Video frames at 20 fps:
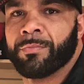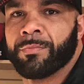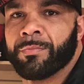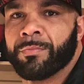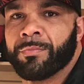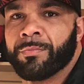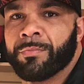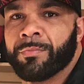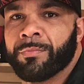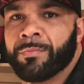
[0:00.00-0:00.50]

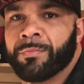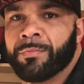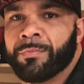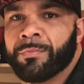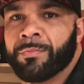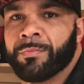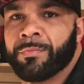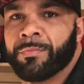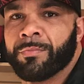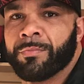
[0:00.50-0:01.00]

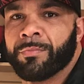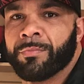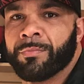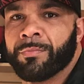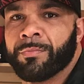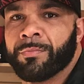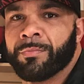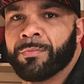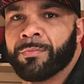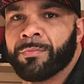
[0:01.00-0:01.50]

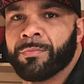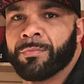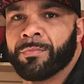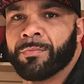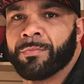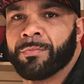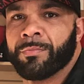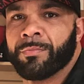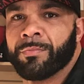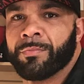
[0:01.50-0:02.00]

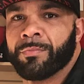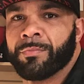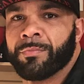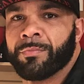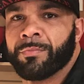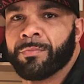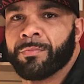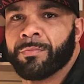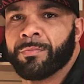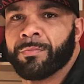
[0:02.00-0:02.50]

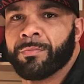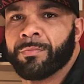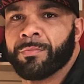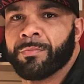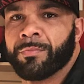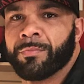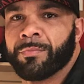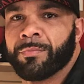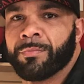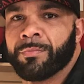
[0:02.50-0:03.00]

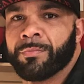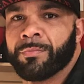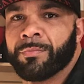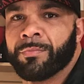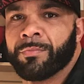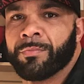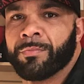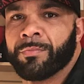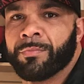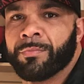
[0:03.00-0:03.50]

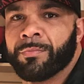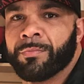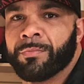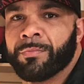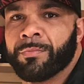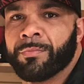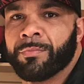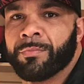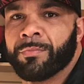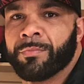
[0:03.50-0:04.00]

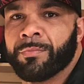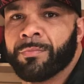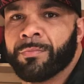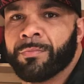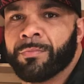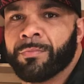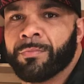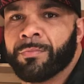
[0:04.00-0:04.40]
[no speech]